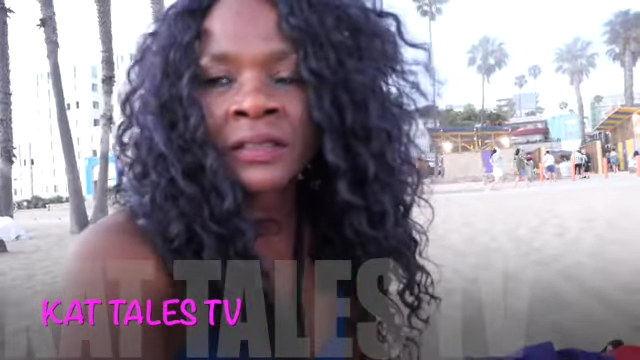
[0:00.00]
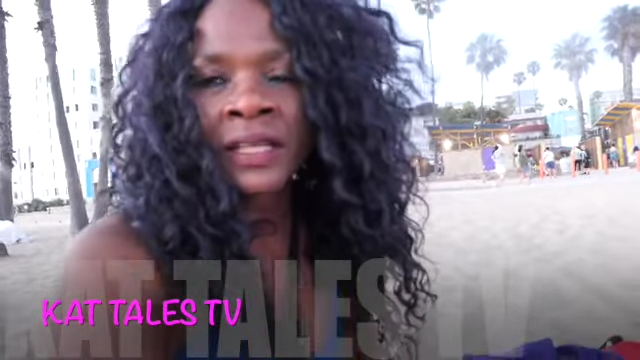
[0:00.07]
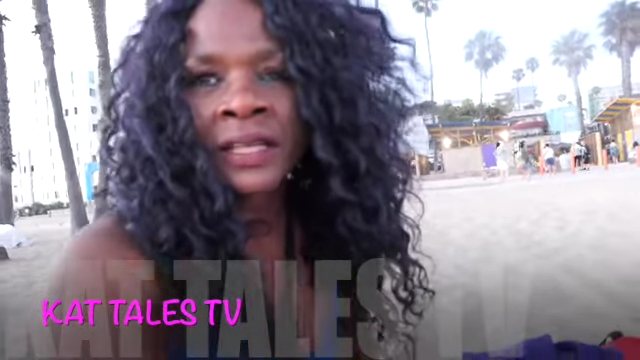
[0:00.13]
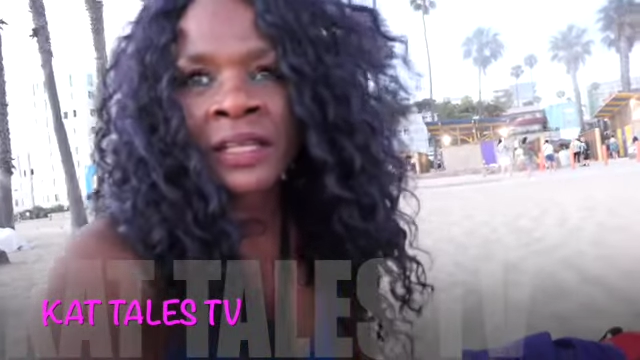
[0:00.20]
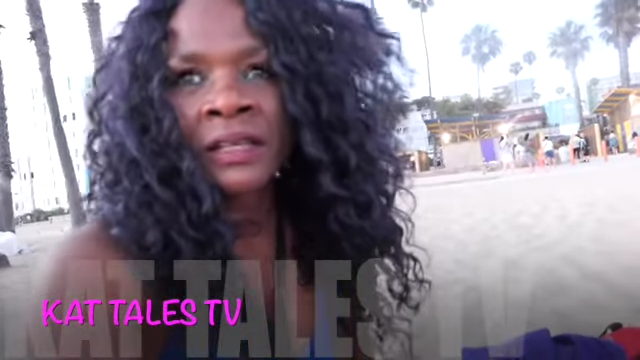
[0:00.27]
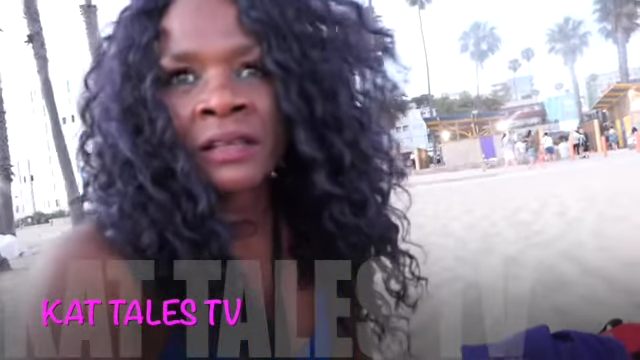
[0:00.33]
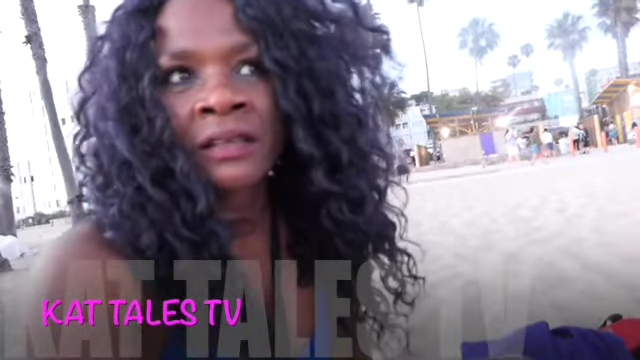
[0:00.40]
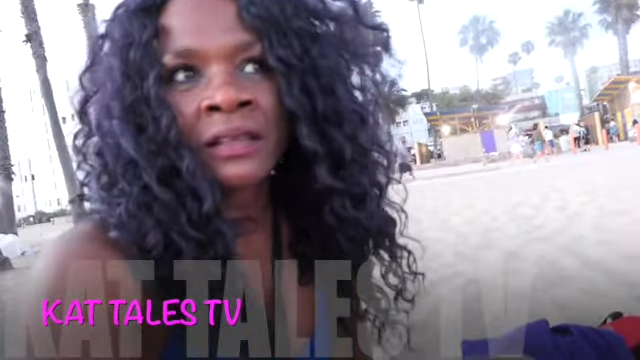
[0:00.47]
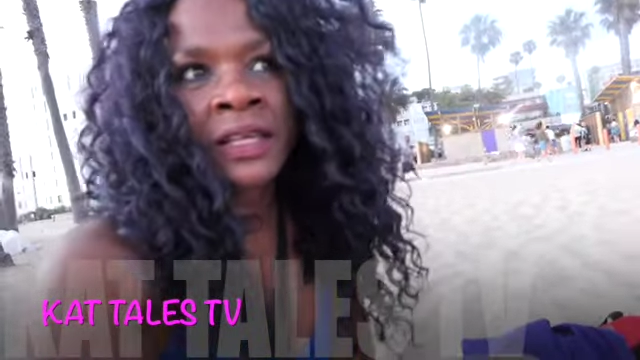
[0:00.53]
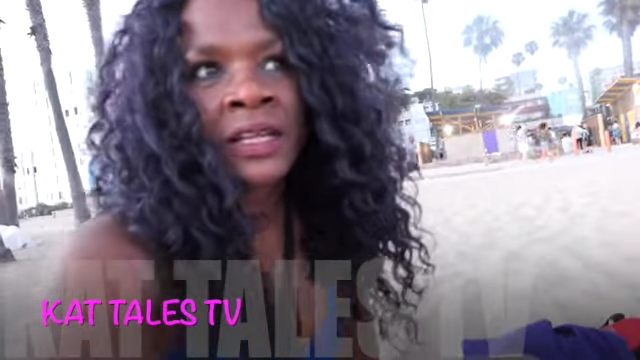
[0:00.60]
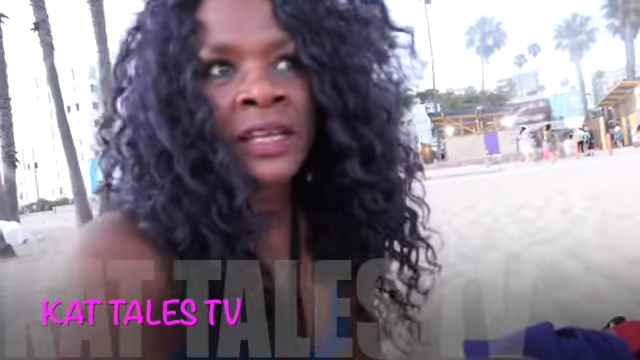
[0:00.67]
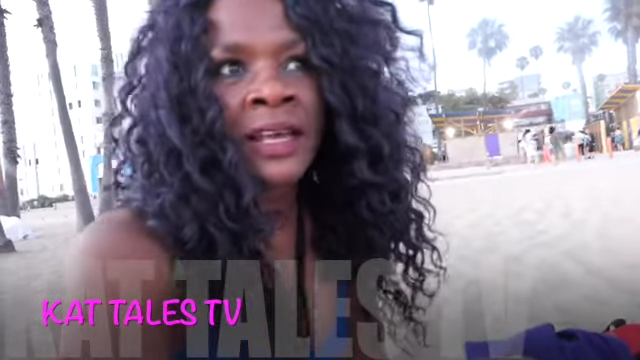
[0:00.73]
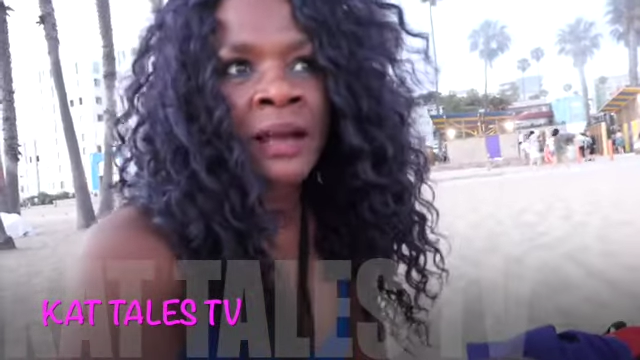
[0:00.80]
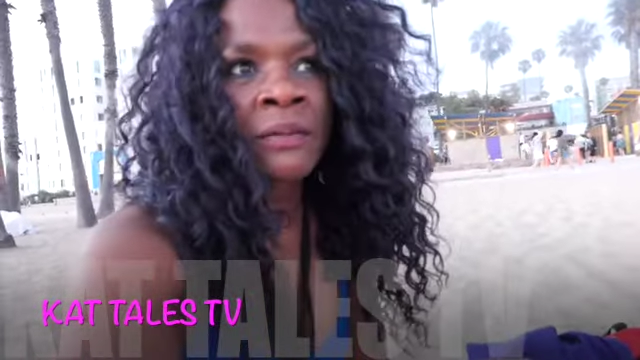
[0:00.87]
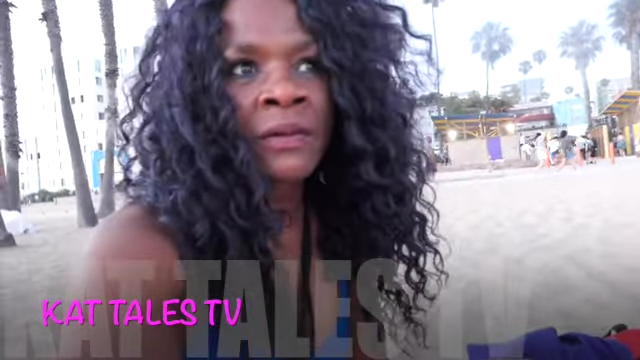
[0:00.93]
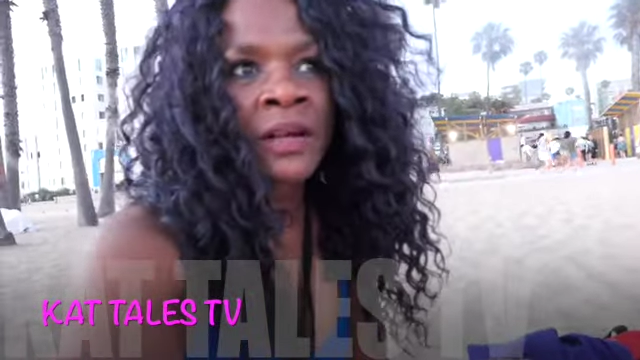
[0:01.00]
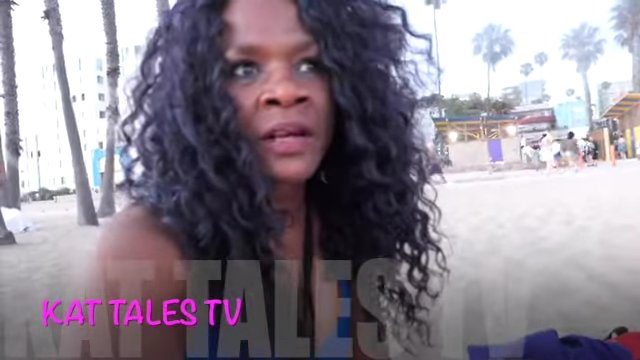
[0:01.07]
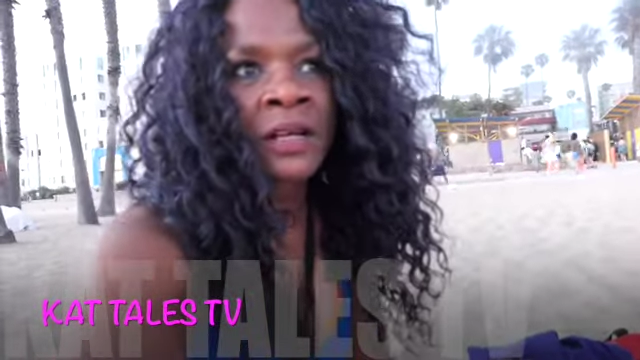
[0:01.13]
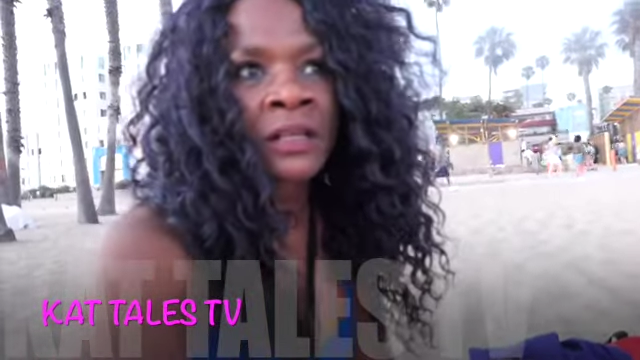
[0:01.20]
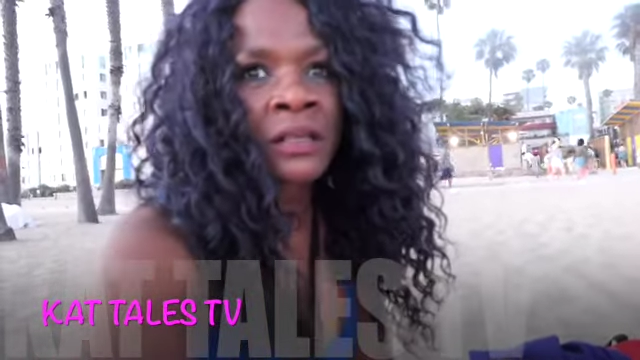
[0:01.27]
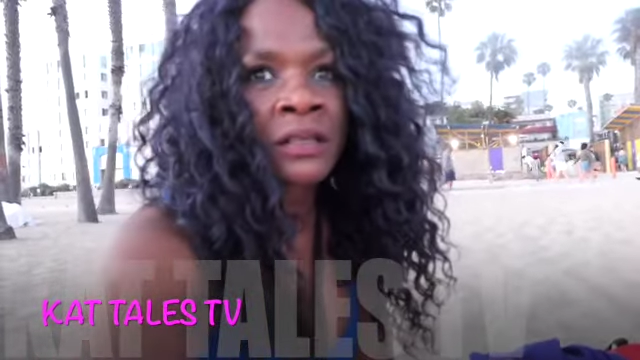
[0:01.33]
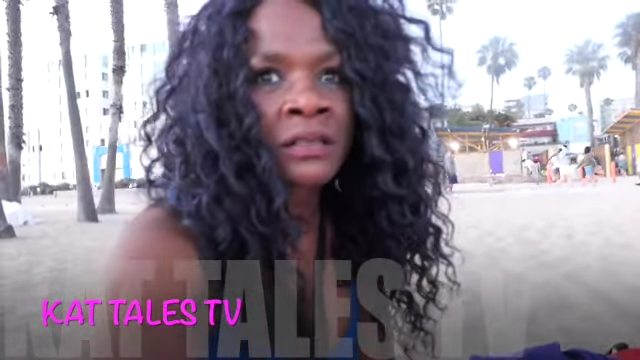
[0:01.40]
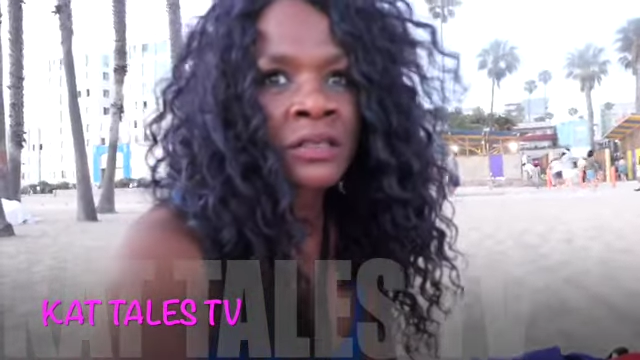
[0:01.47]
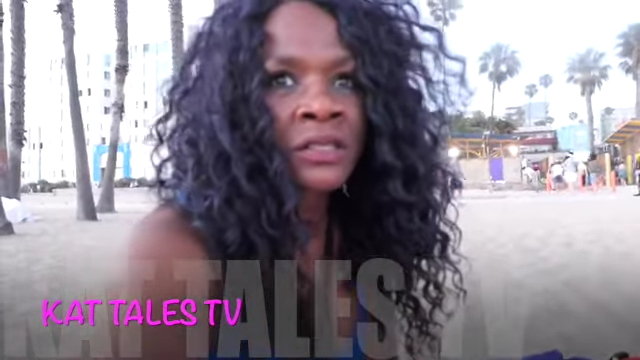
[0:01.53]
Lady Lady Gabriella.